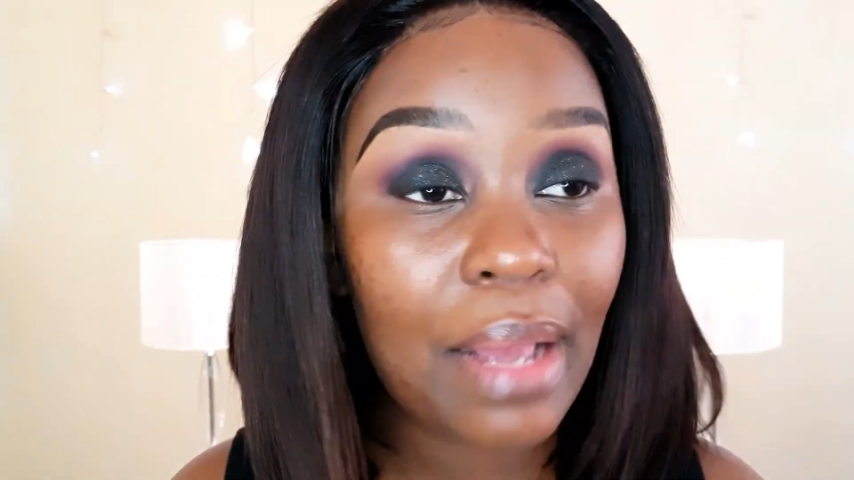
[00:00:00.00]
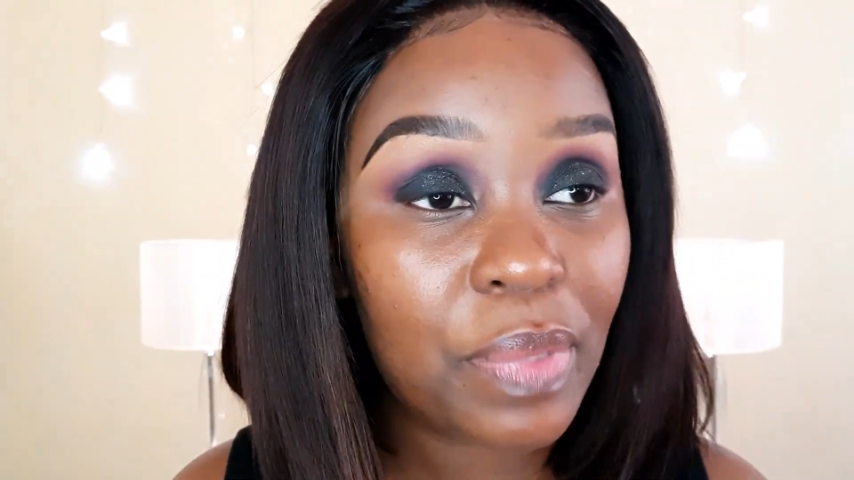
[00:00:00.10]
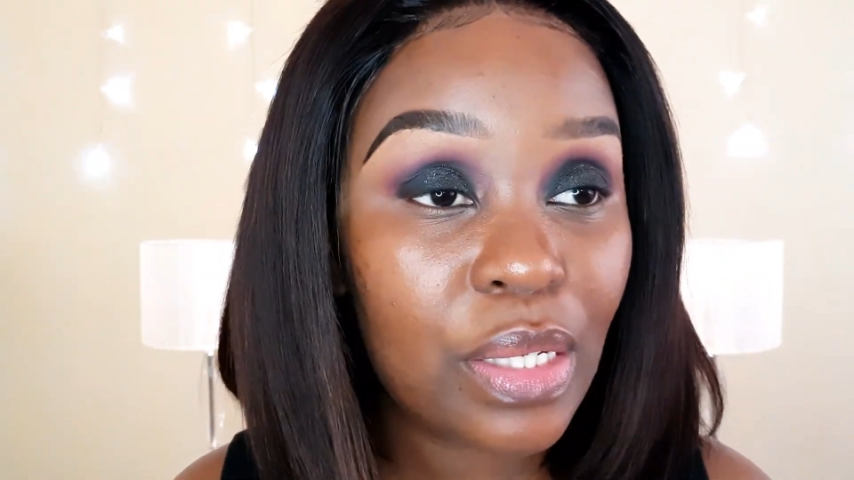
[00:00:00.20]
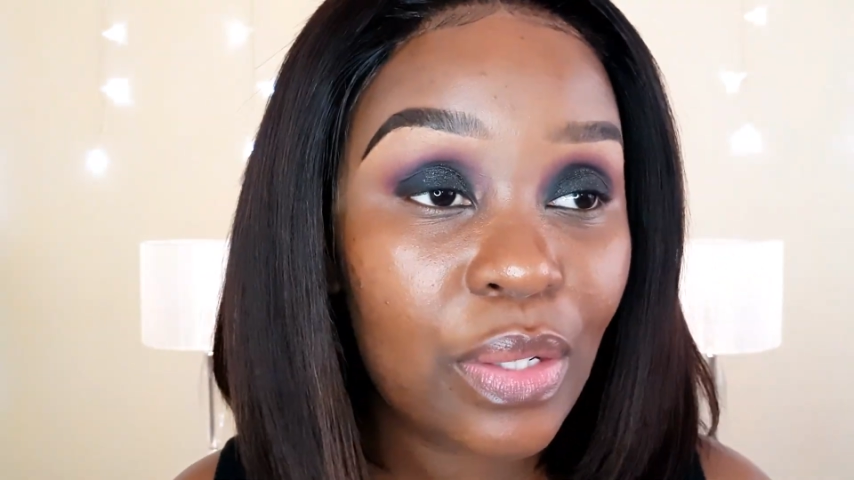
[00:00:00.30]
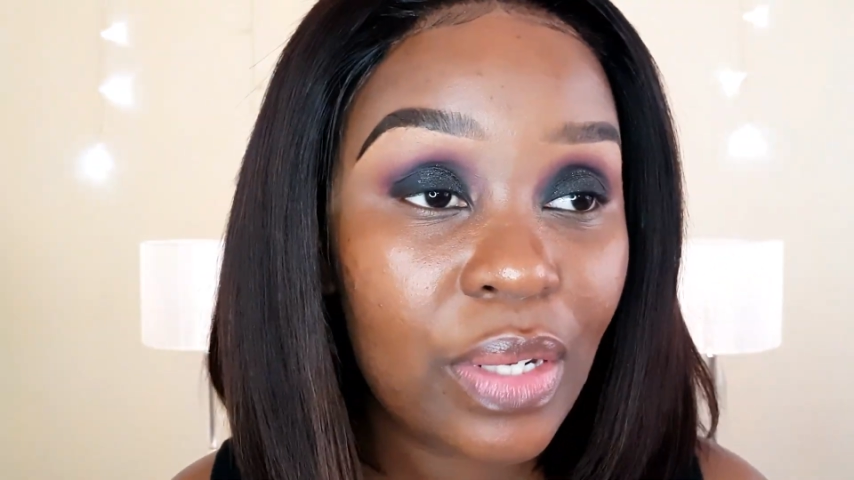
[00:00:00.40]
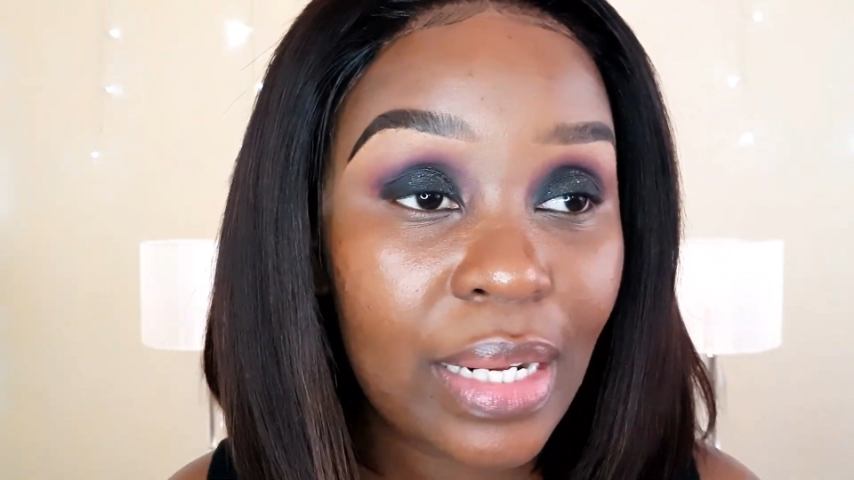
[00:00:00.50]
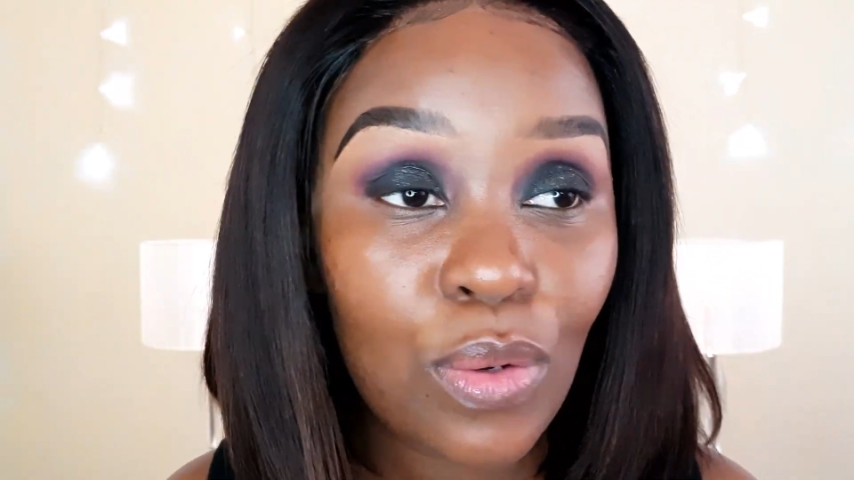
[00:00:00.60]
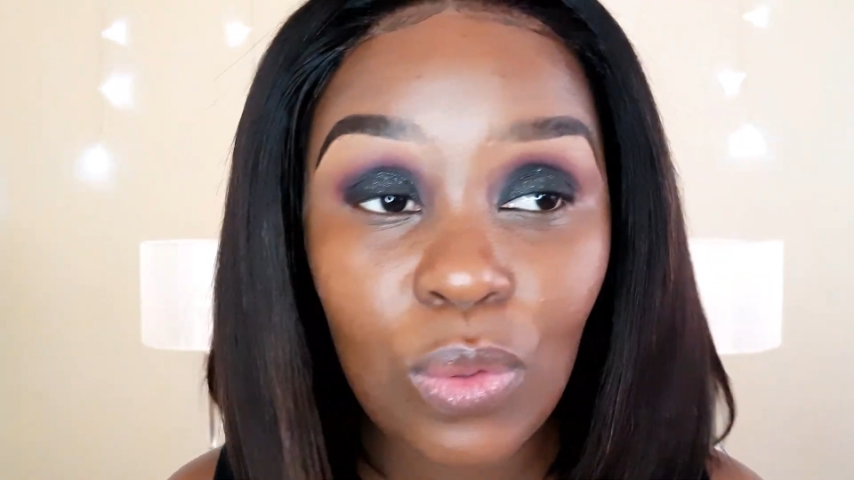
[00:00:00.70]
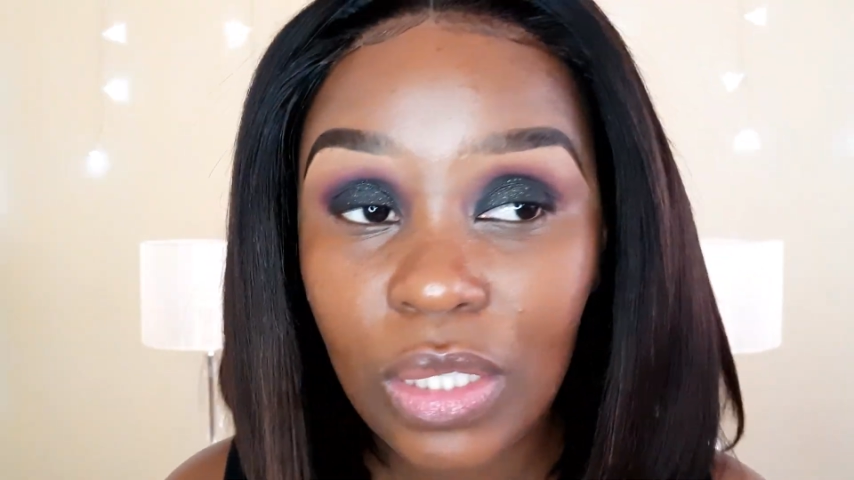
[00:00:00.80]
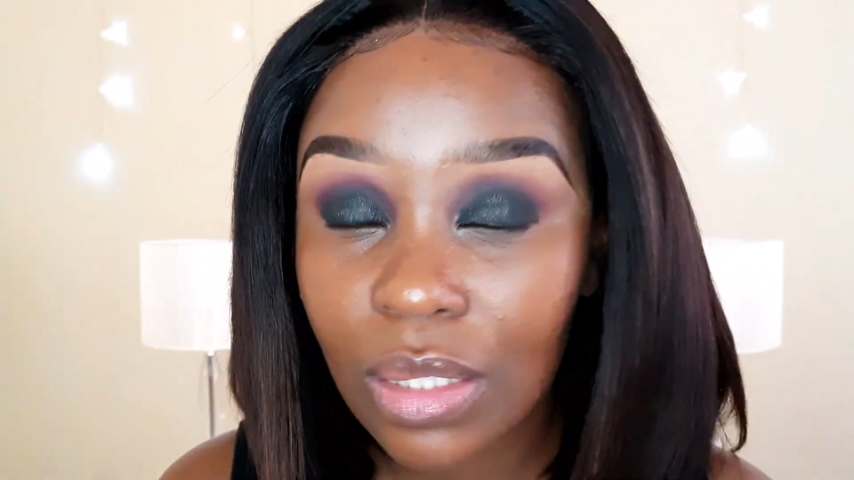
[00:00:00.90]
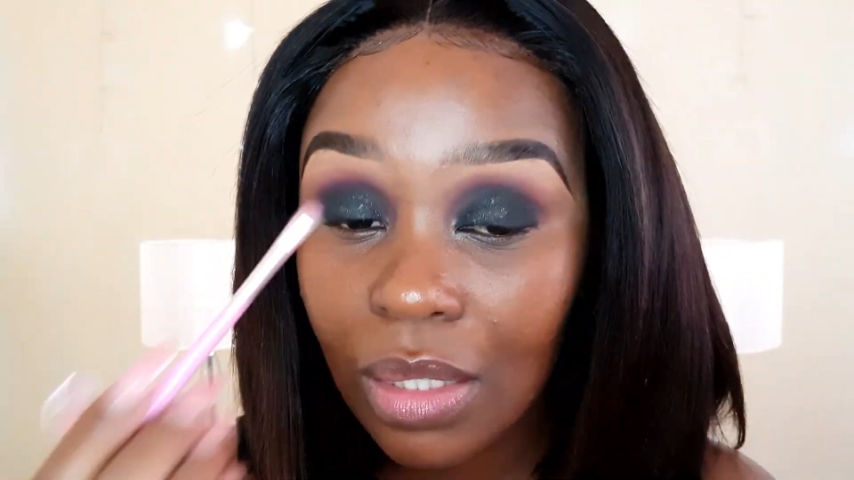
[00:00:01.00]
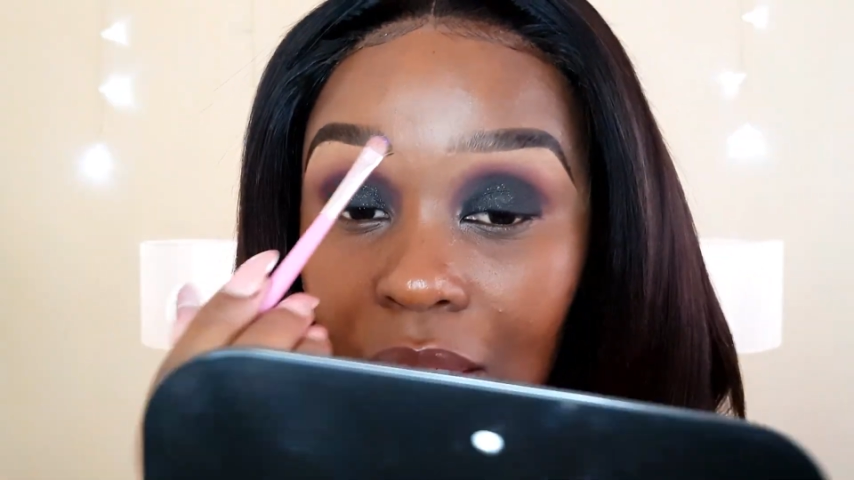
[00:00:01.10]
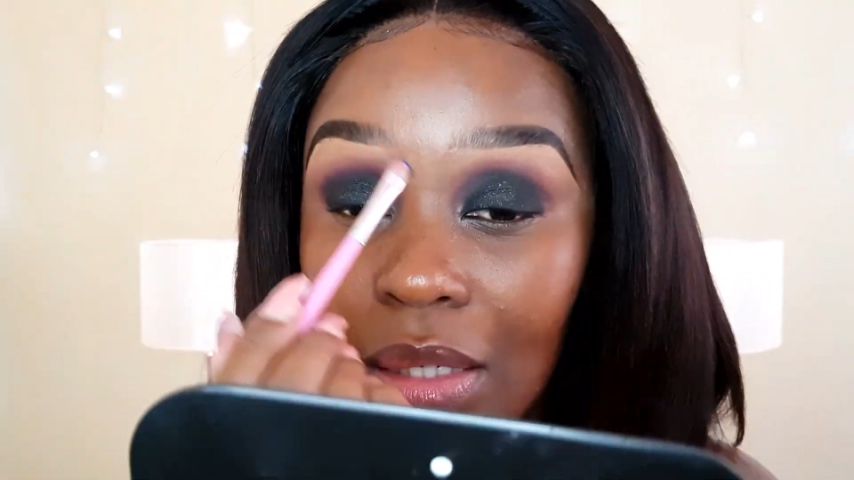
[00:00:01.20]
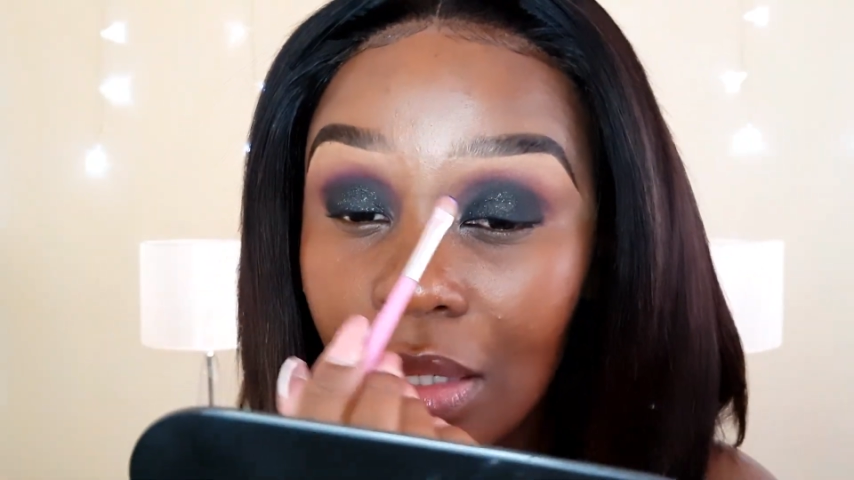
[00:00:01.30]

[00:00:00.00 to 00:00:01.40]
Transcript: absolutely gorgeous.